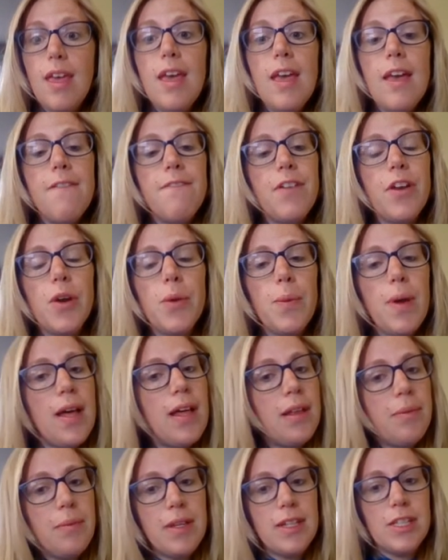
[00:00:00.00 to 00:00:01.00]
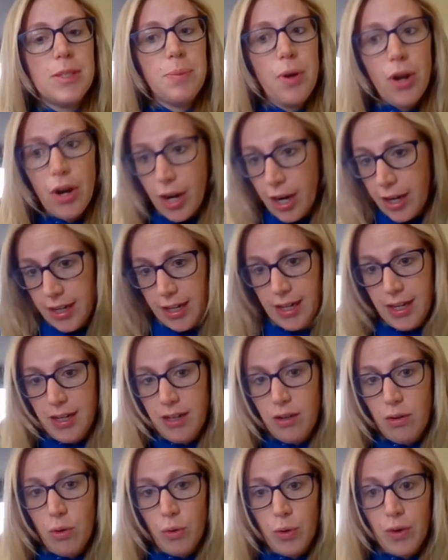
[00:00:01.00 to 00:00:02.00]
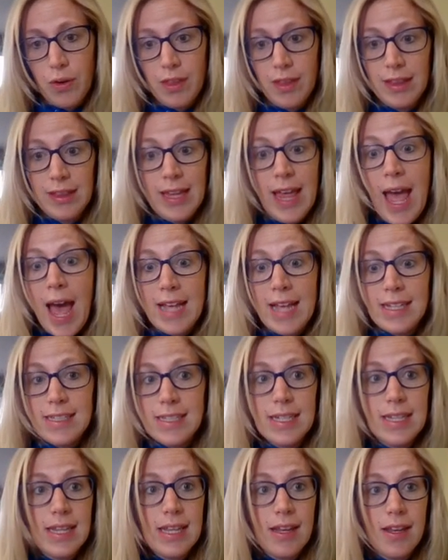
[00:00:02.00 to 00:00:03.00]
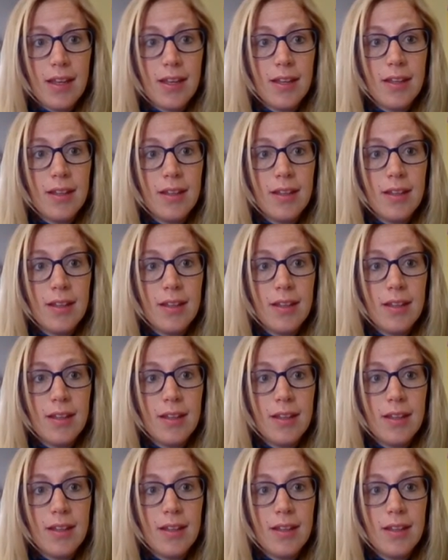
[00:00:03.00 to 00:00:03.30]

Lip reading: Farewell means parting or the last thing.